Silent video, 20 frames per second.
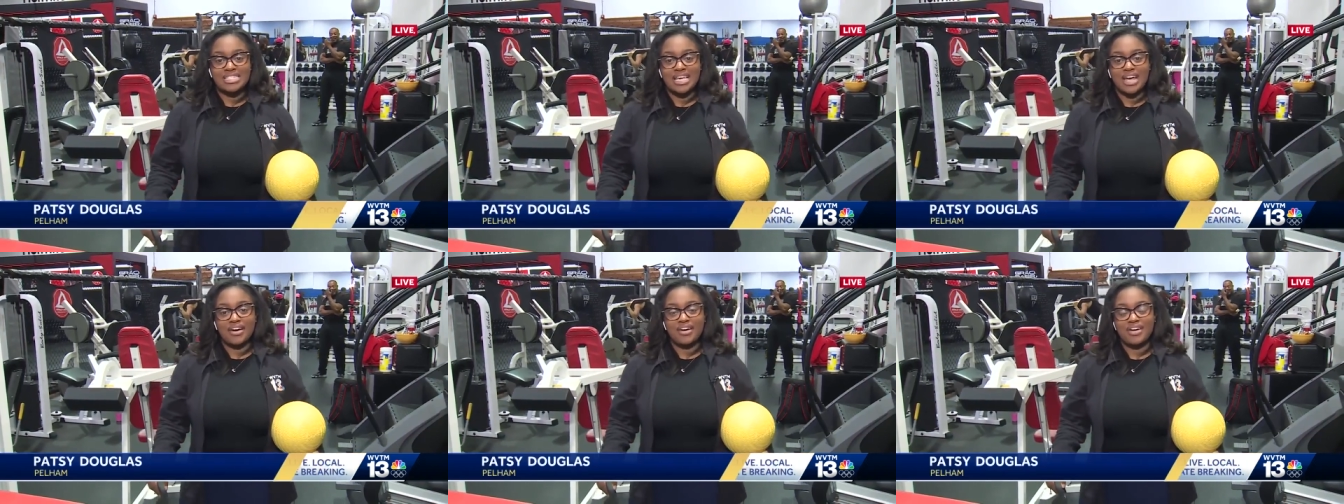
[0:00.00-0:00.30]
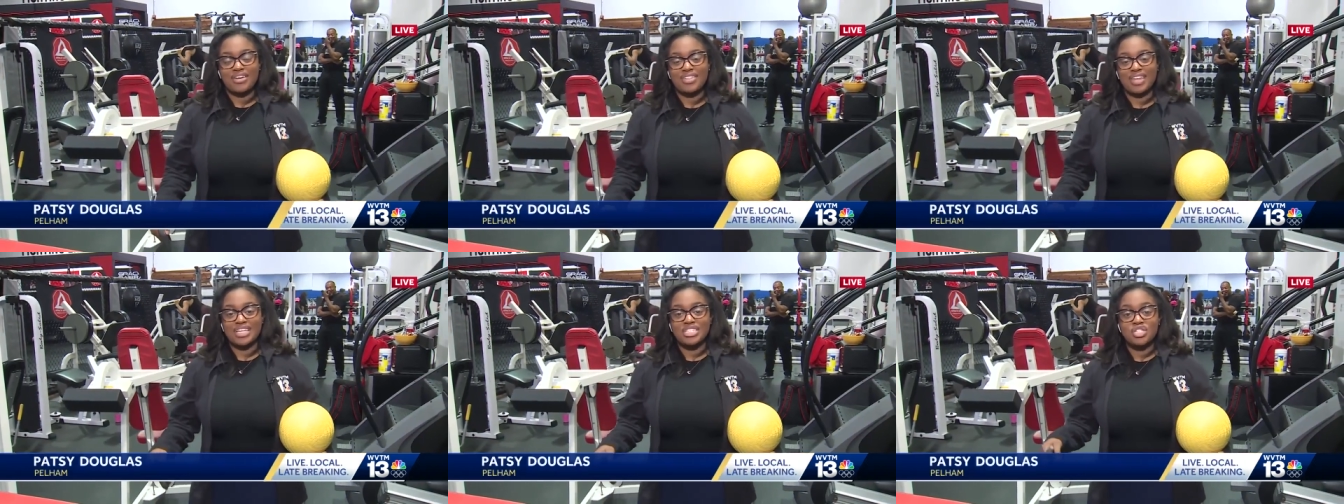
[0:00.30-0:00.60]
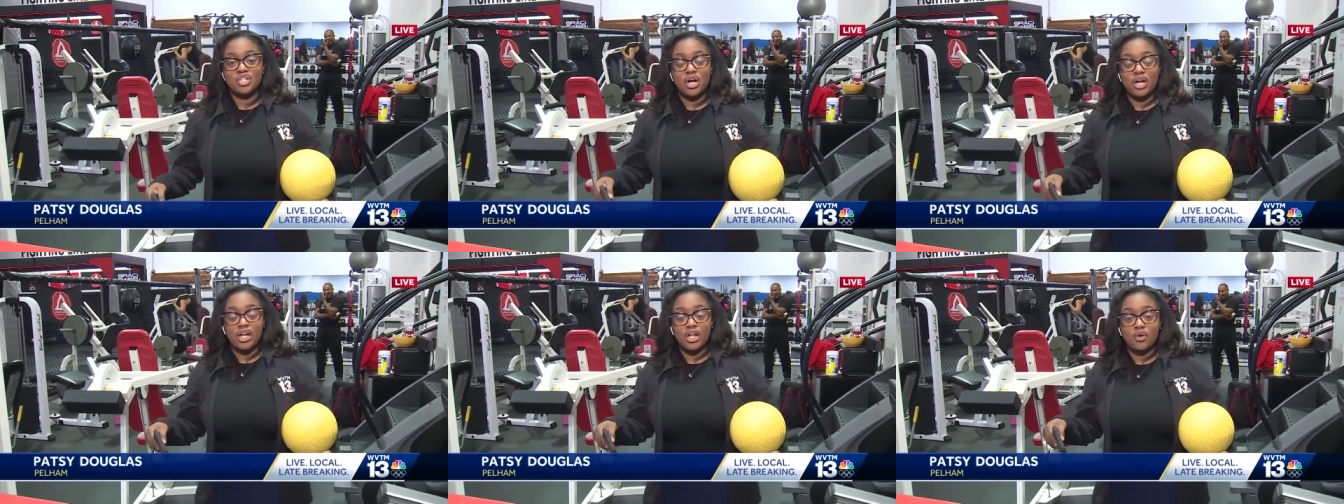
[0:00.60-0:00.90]
Sarah, they
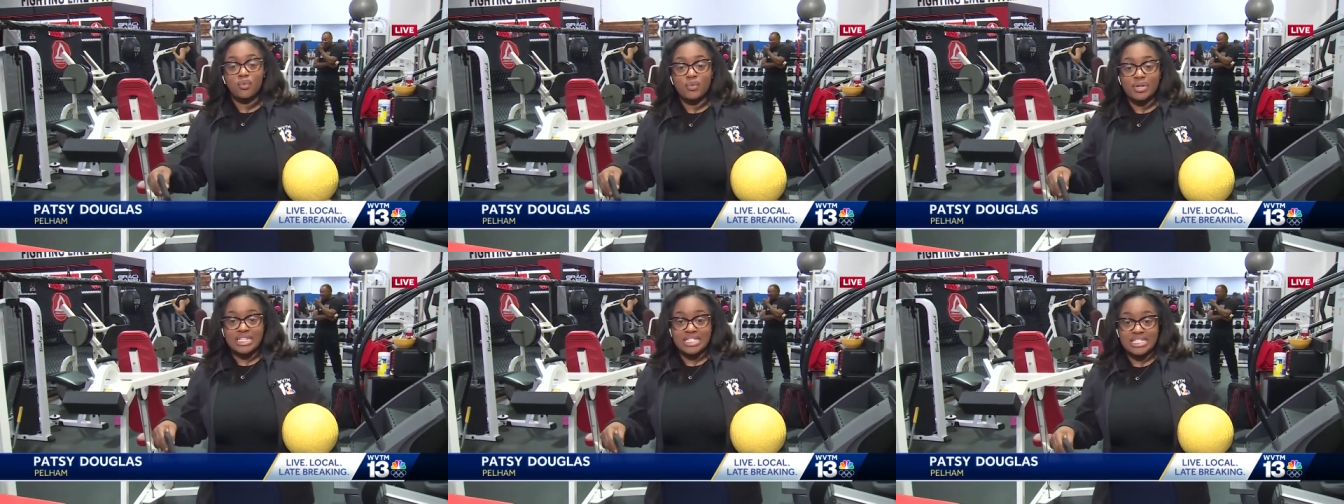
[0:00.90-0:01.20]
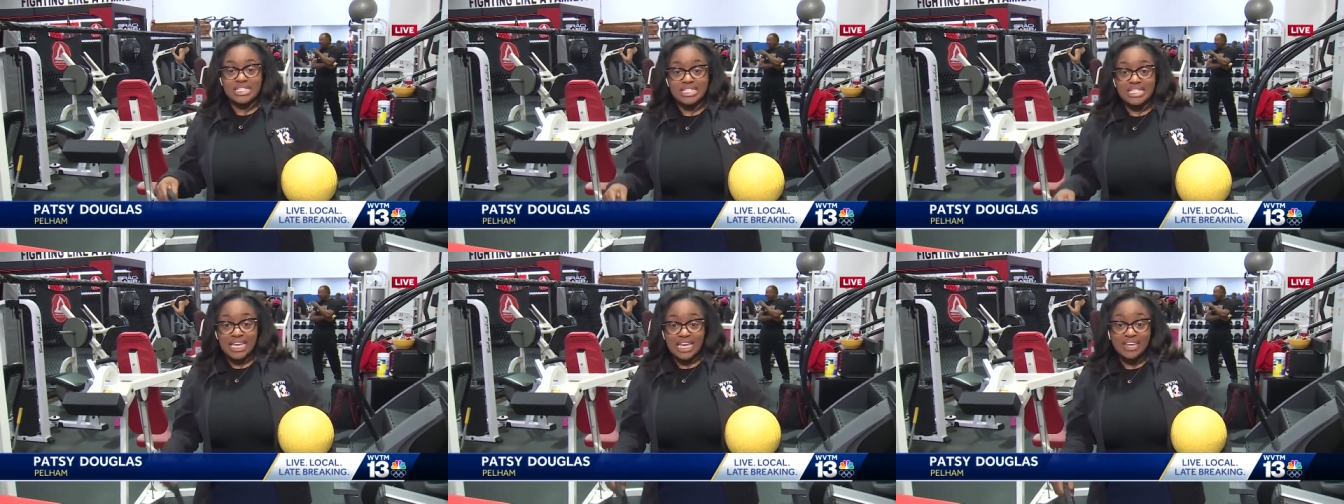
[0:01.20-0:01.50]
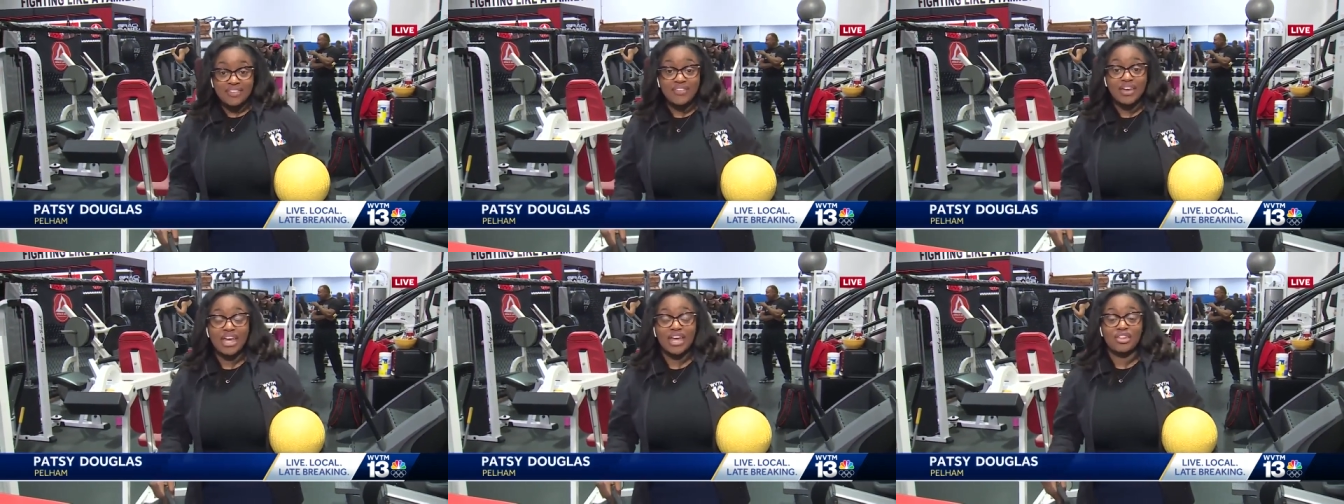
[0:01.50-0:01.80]
started
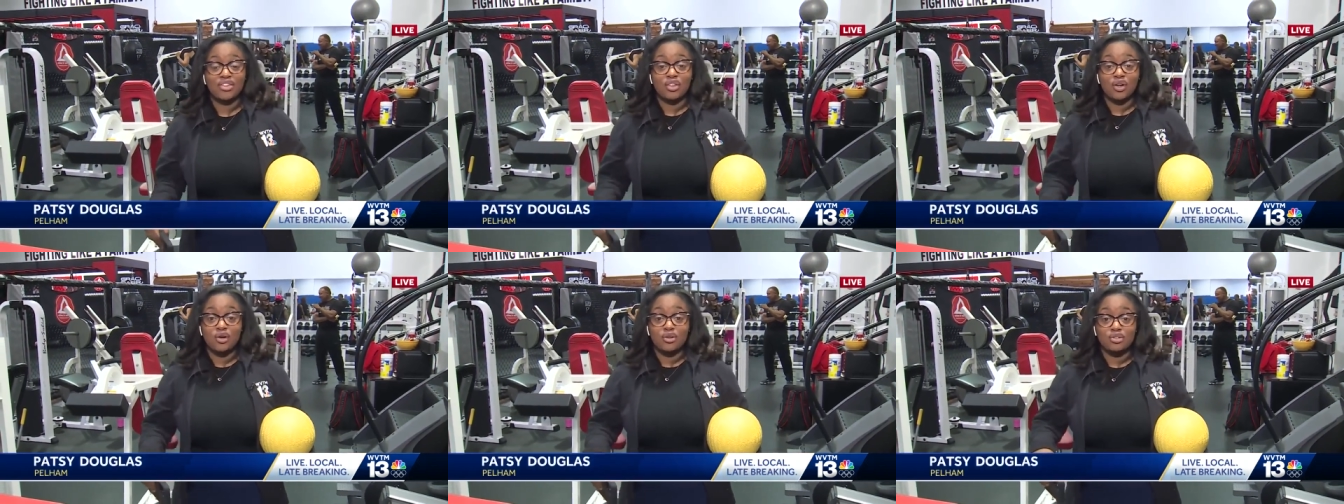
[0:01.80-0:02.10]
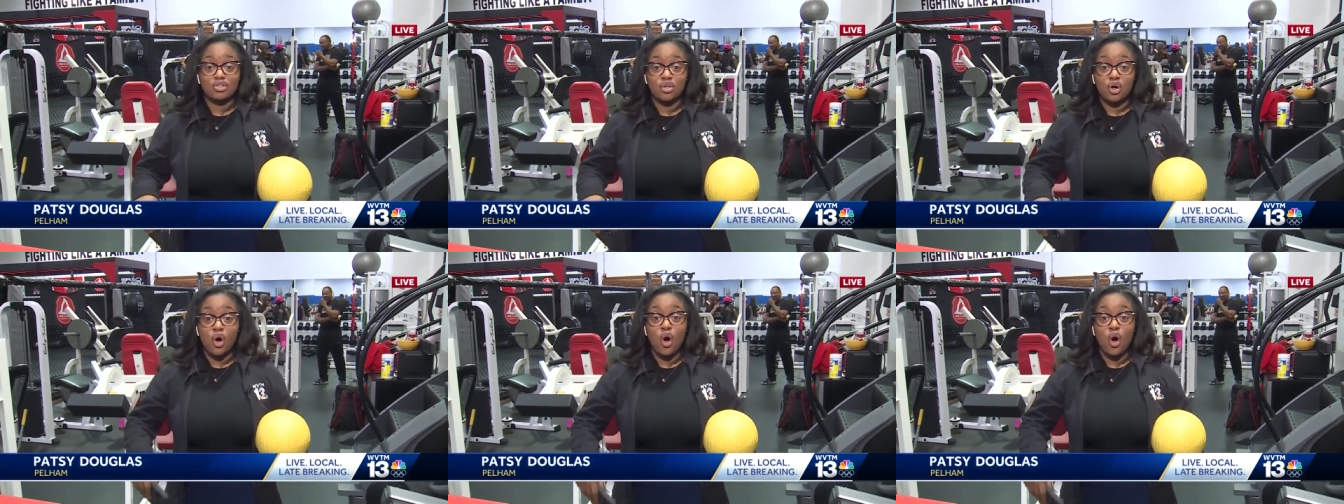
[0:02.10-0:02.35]
receiving those